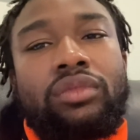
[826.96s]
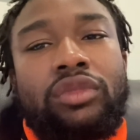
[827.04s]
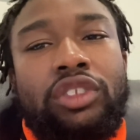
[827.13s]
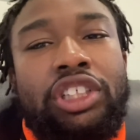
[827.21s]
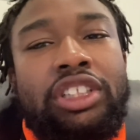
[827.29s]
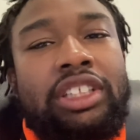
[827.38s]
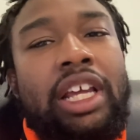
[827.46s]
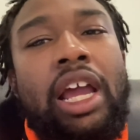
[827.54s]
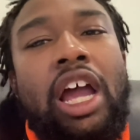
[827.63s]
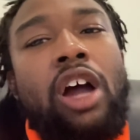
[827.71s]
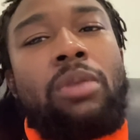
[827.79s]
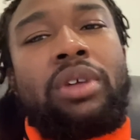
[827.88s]
she said
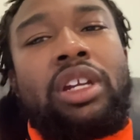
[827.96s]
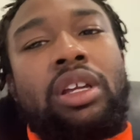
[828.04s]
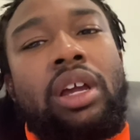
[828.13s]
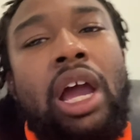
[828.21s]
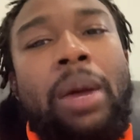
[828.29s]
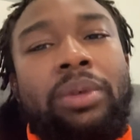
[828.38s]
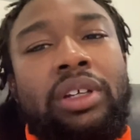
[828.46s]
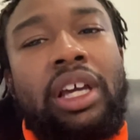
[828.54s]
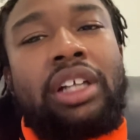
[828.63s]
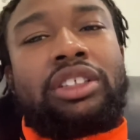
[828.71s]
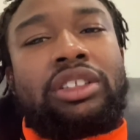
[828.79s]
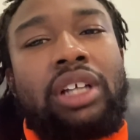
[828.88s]
how many
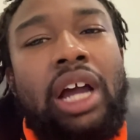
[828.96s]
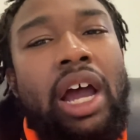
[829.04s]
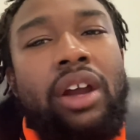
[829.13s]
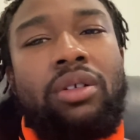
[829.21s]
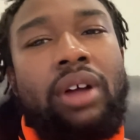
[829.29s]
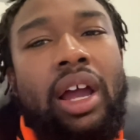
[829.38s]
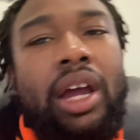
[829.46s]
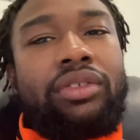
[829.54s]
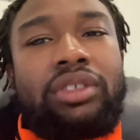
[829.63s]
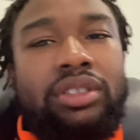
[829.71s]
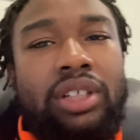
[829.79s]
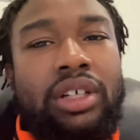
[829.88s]
applications. I don't
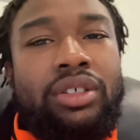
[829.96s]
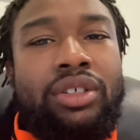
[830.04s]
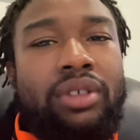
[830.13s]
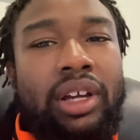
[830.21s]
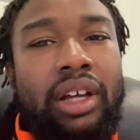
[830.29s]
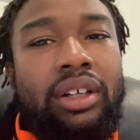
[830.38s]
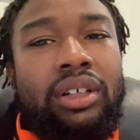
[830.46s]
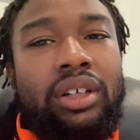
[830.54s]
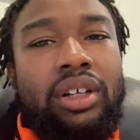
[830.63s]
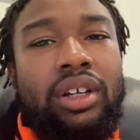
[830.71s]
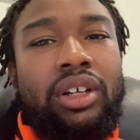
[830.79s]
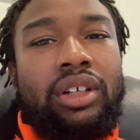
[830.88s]
have to tell you that.
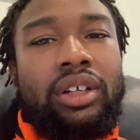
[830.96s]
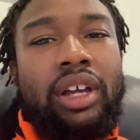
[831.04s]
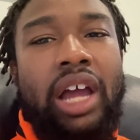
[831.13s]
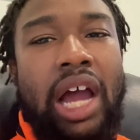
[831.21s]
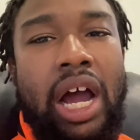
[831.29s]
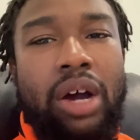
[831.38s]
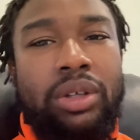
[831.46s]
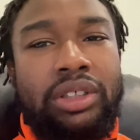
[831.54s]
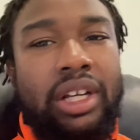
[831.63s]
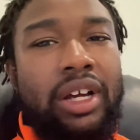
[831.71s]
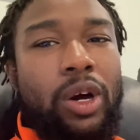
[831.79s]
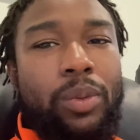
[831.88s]
How is
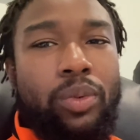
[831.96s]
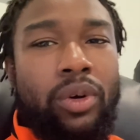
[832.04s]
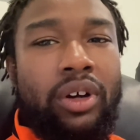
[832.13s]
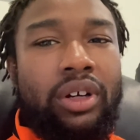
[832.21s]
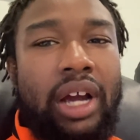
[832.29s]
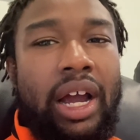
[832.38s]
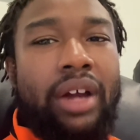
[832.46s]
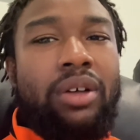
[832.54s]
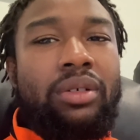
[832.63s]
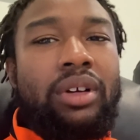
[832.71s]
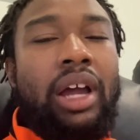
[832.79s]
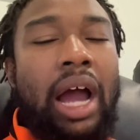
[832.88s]
a help word? I
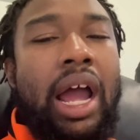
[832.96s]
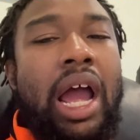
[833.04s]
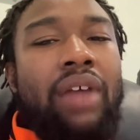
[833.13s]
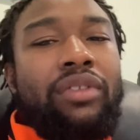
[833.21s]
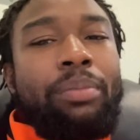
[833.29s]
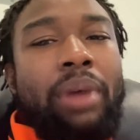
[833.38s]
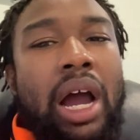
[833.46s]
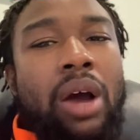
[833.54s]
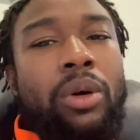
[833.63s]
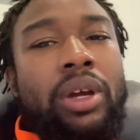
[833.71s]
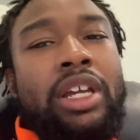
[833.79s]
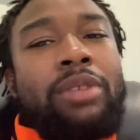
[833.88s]
don't, I have the
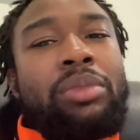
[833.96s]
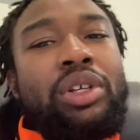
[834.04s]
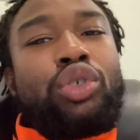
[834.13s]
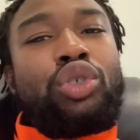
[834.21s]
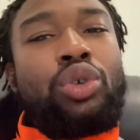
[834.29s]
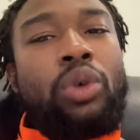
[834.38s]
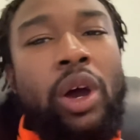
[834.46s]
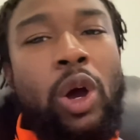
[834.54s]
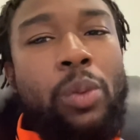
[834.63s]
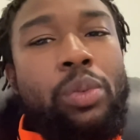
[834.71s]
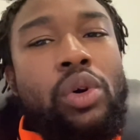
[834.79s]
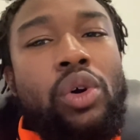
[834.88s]
power in me to
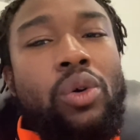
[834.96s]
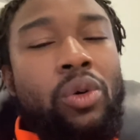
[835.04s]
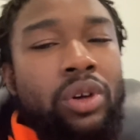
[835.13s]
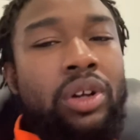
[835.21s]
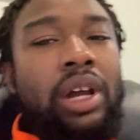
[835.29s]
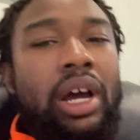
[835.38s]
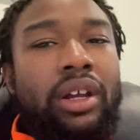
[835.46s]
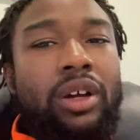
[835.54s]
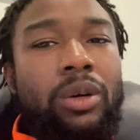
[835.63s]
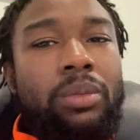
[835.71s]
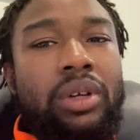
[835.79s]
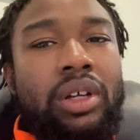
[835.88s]
help or to not
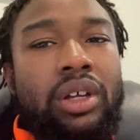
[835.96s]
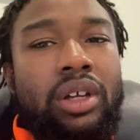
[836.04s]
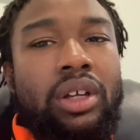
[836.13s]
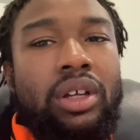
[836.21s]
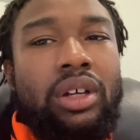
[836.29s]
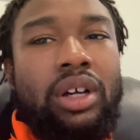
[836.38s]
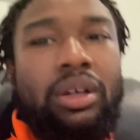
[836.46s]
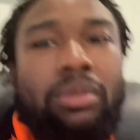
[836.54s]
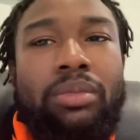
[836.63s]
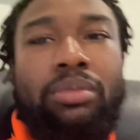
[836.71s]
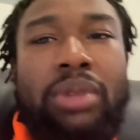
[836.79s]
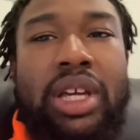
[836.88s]
help.
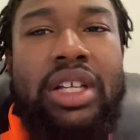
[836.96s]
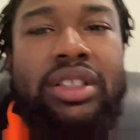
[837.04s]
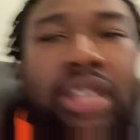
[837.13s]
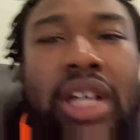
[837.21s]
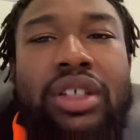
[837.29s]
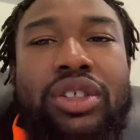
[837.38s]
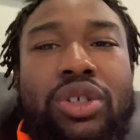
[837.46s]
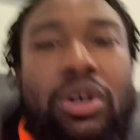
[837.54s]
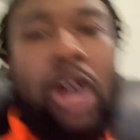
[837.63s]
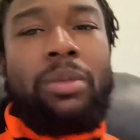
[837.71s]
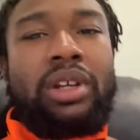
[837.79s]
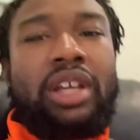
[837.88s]
Me telling you
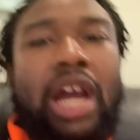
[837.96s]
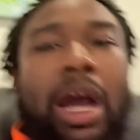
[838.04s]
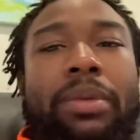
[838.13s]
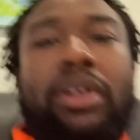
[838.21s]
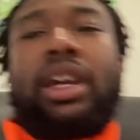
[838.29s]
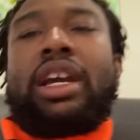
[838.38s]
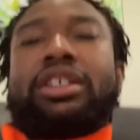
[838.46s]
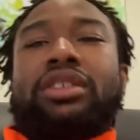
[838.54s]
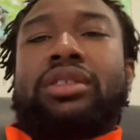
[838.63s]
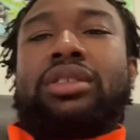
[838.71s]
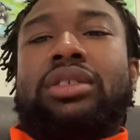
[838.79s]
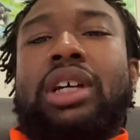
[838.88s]
how many
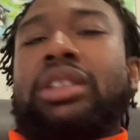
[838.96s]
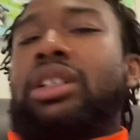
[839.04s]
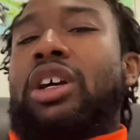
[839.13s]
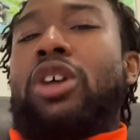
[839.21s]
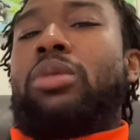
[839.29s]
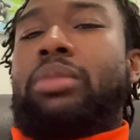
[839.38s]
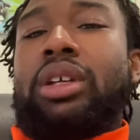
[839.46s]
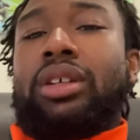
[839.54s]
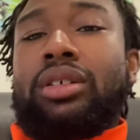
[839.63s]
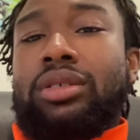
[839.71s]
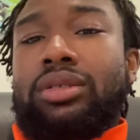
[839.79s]
applications doesn't help me.